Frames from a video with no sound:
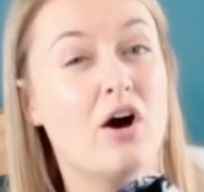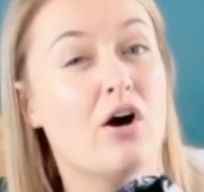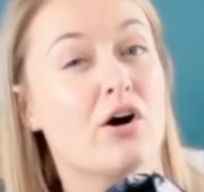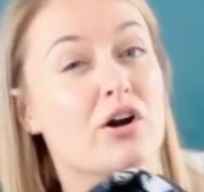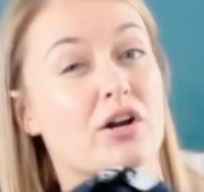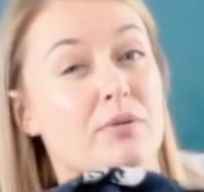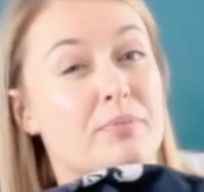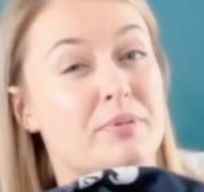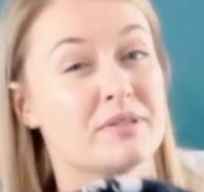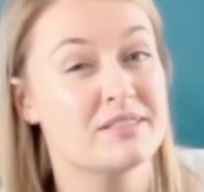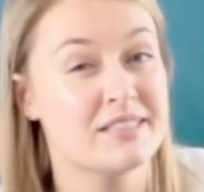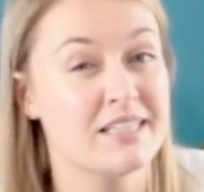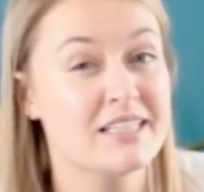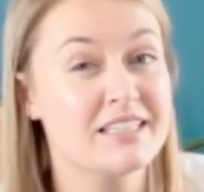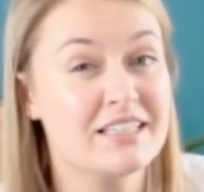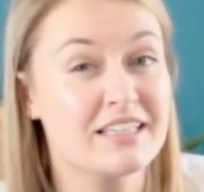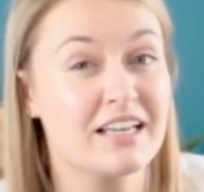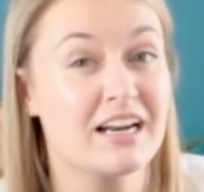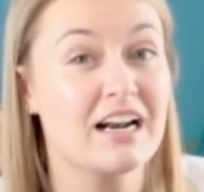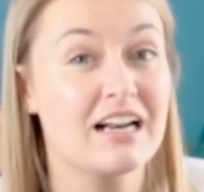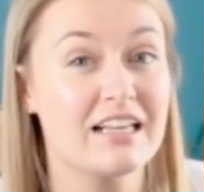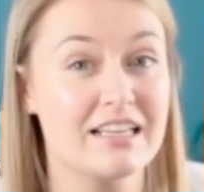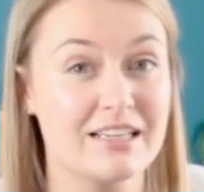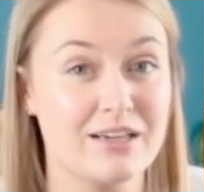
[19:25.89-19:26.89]
On a
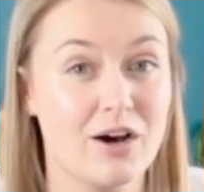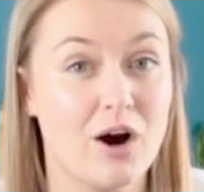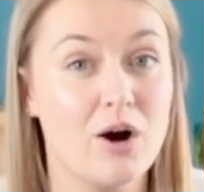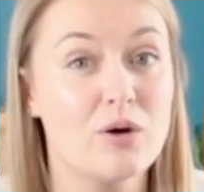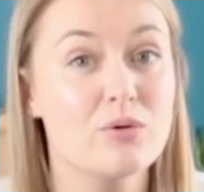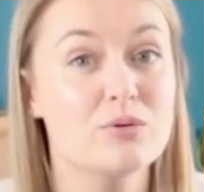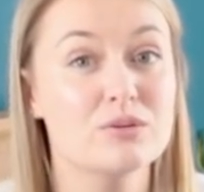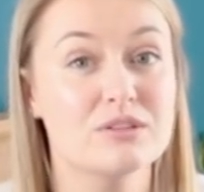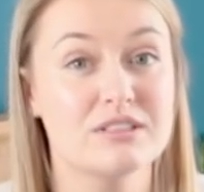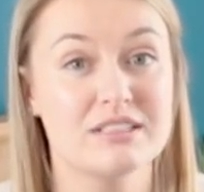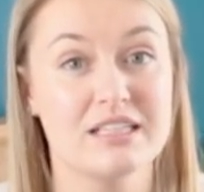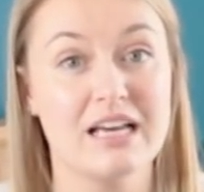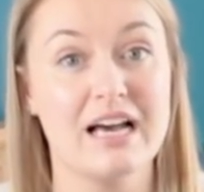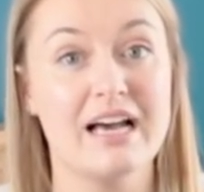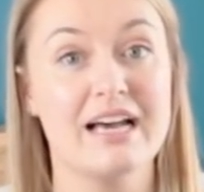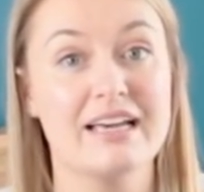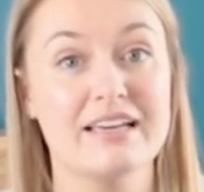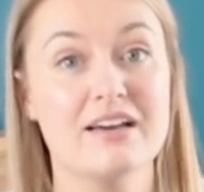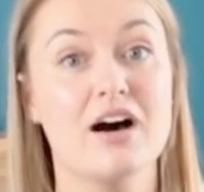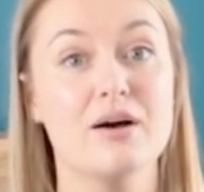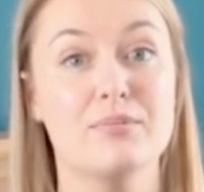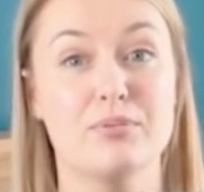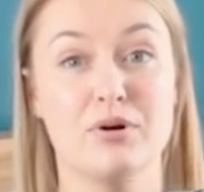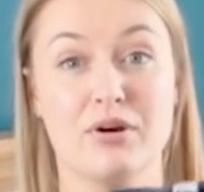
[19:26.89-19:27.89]
particularly cold
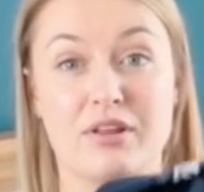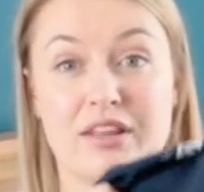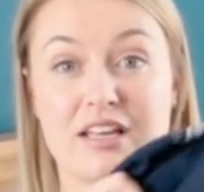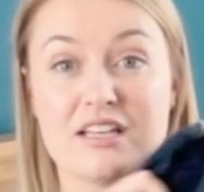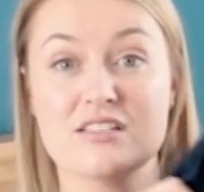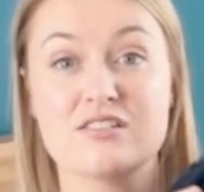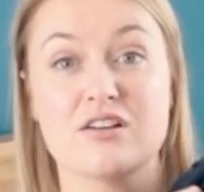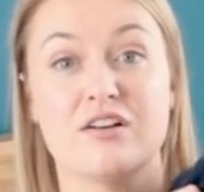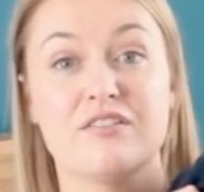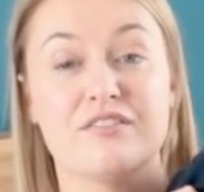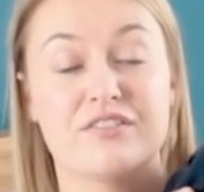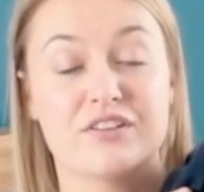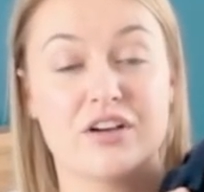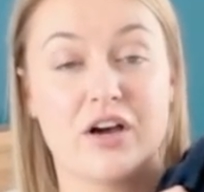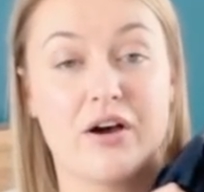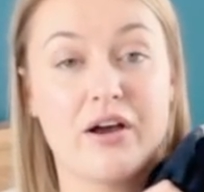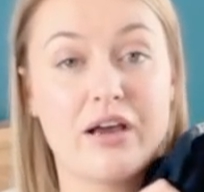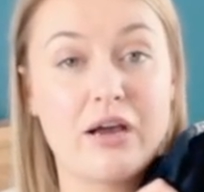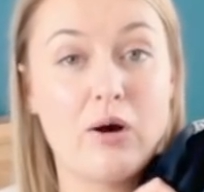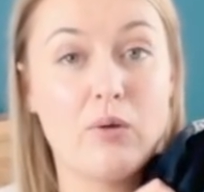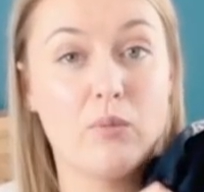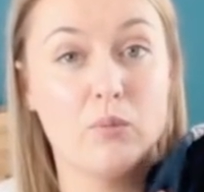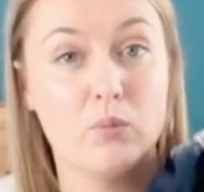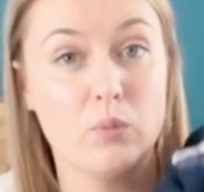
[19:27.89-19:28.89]
day, I put this on for
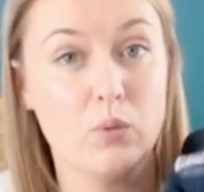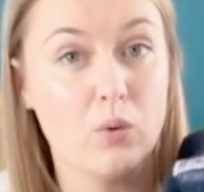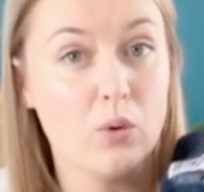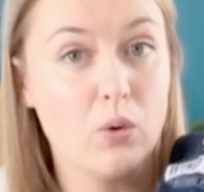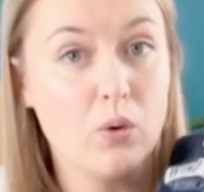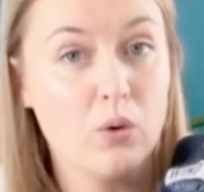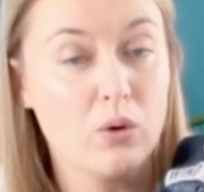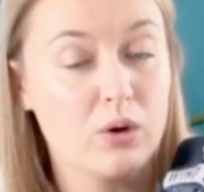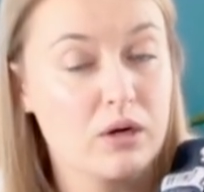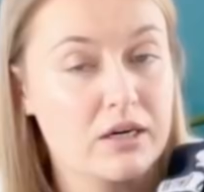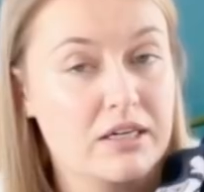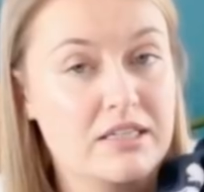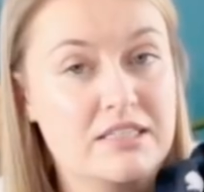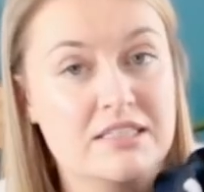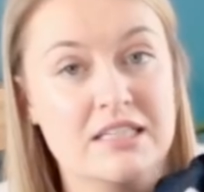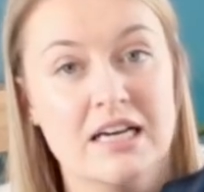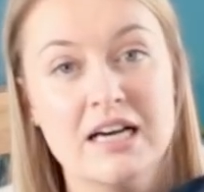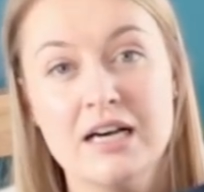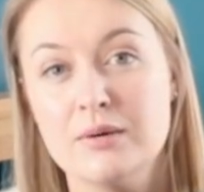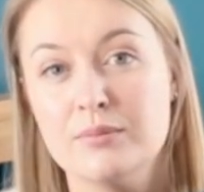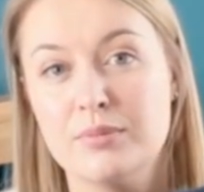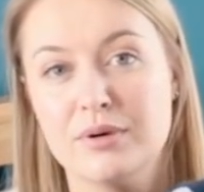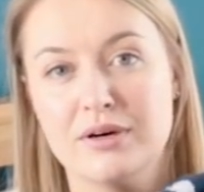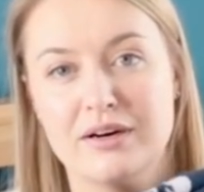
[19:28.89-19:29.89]
going on walks,
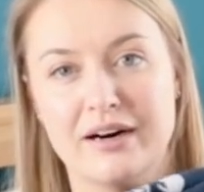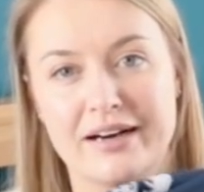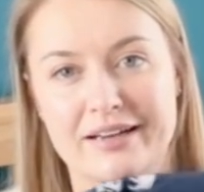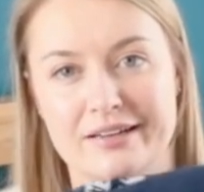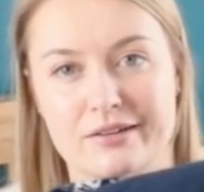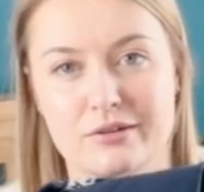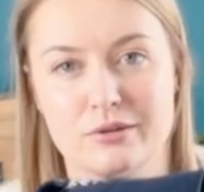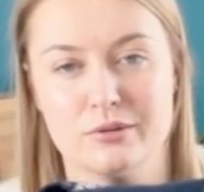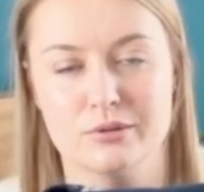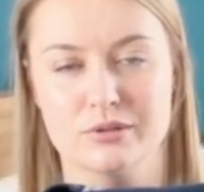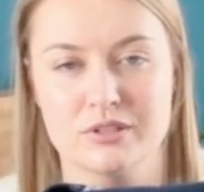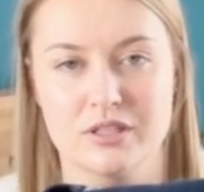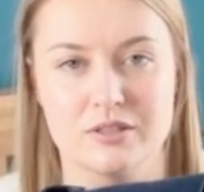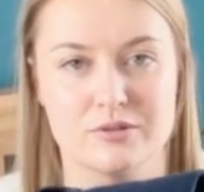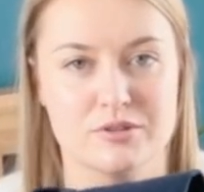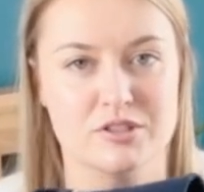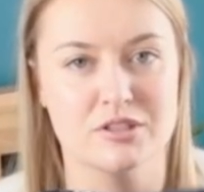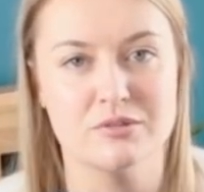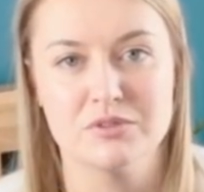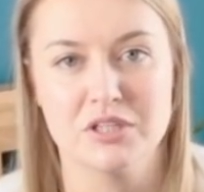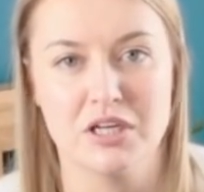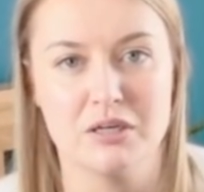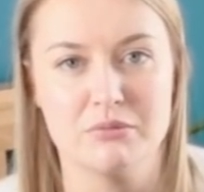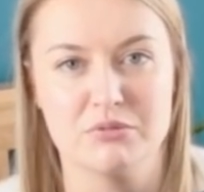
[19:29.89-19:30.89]
but I also
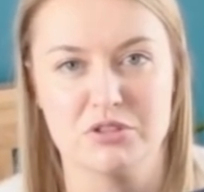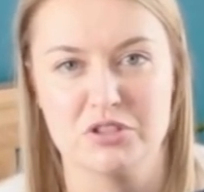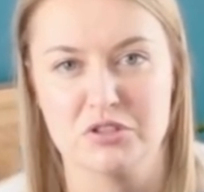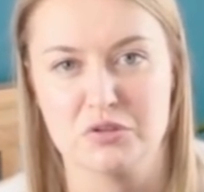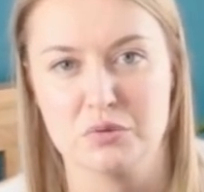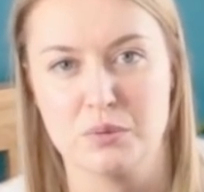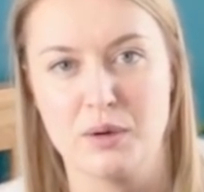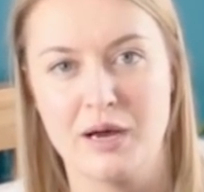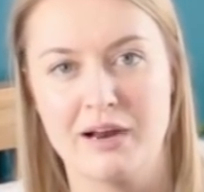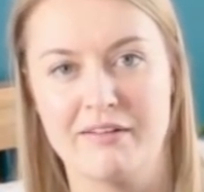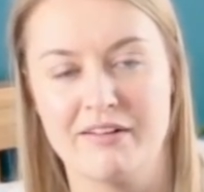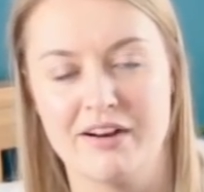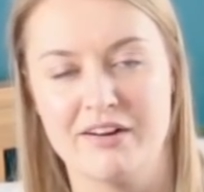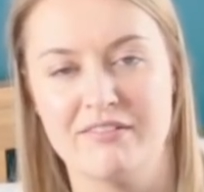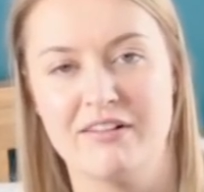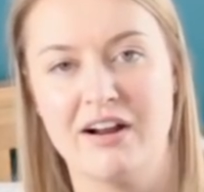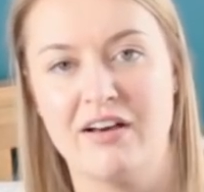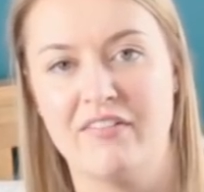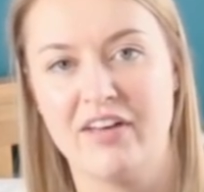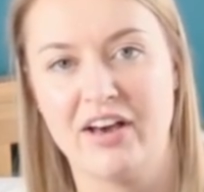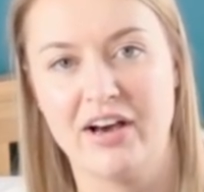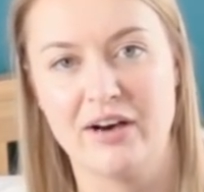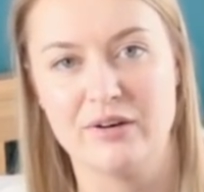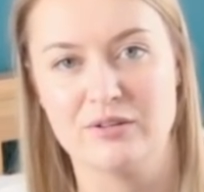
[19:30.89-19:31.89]
sometimes just wear it
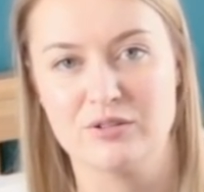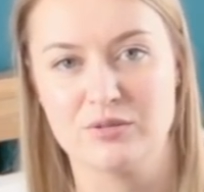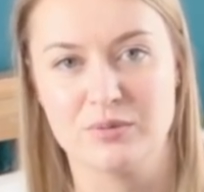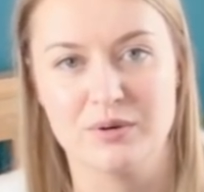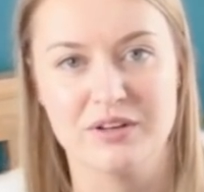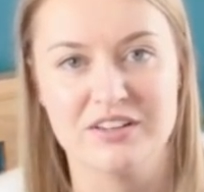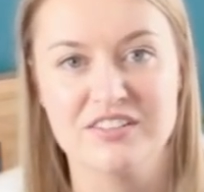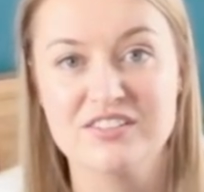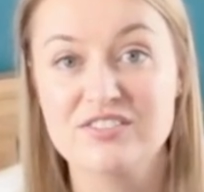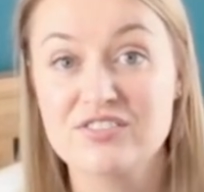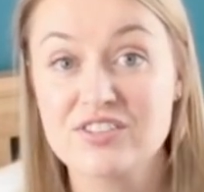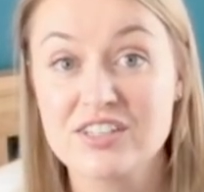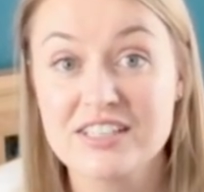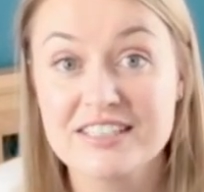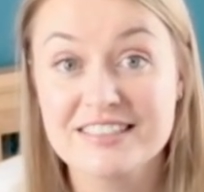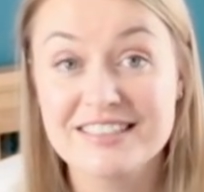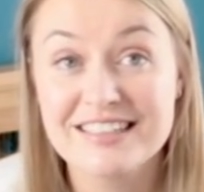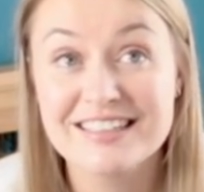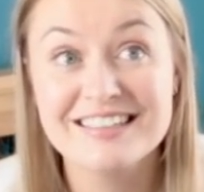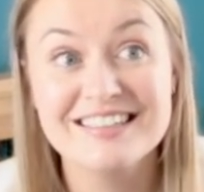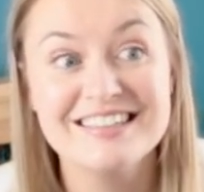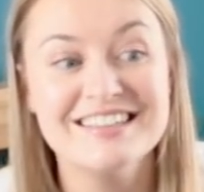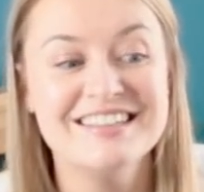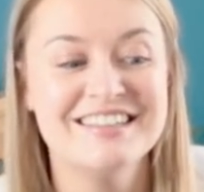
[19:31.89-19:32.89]
around the house when it's
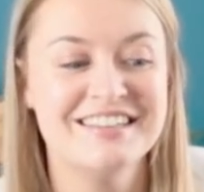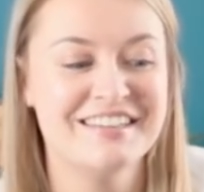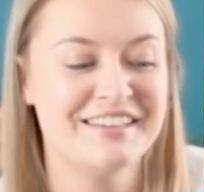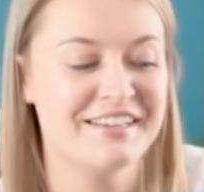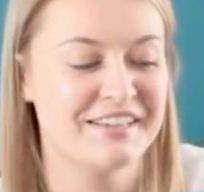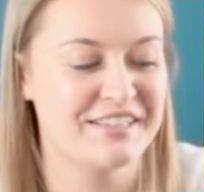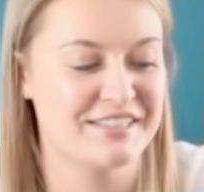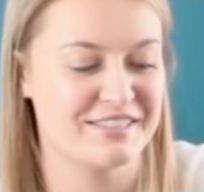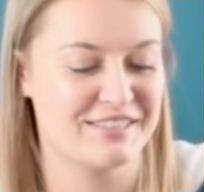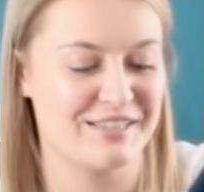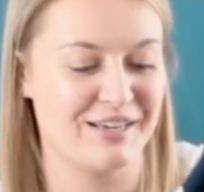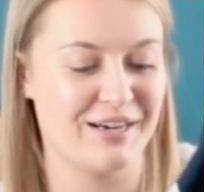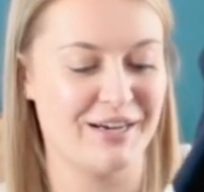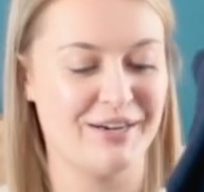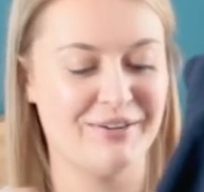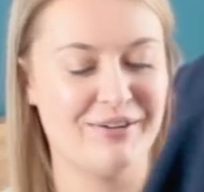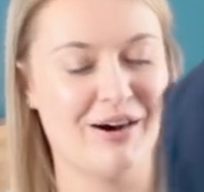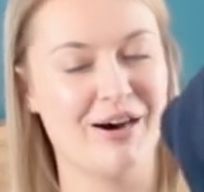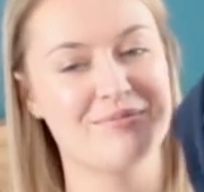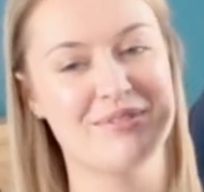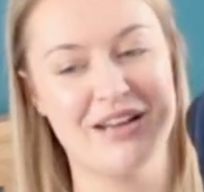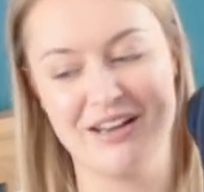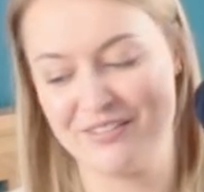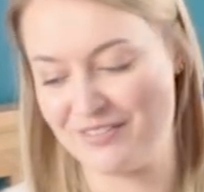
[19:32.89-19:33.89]
freezing. So
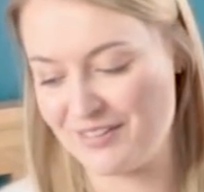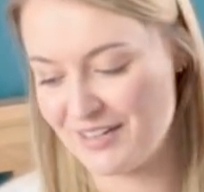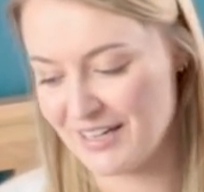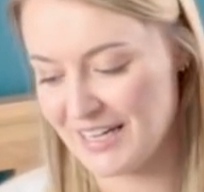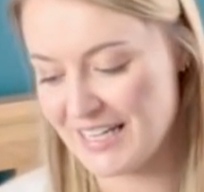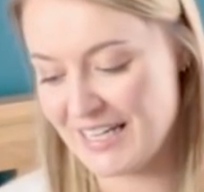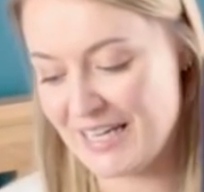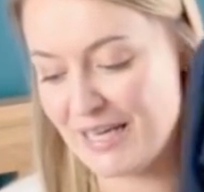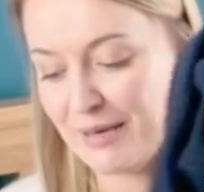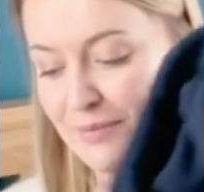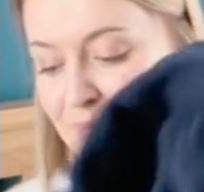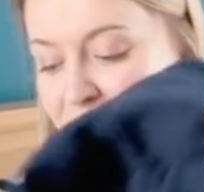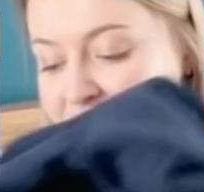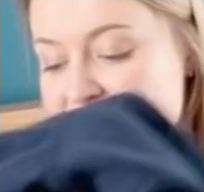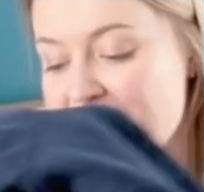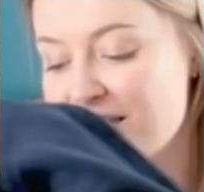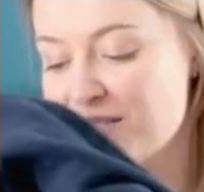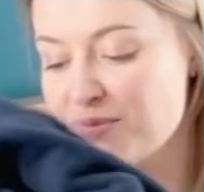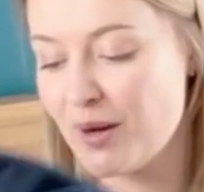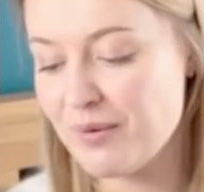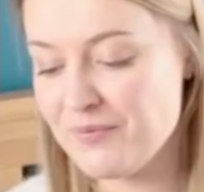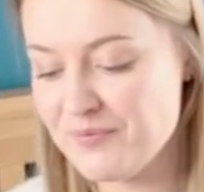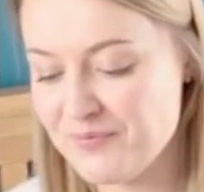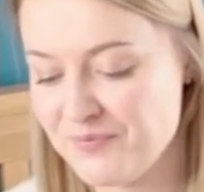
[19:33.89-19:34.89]
I'm definitely keeping
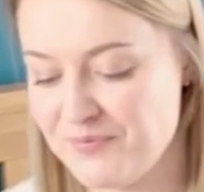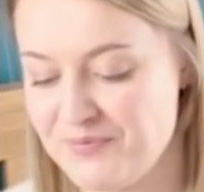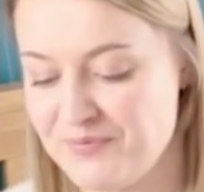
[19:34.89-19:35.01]
this one.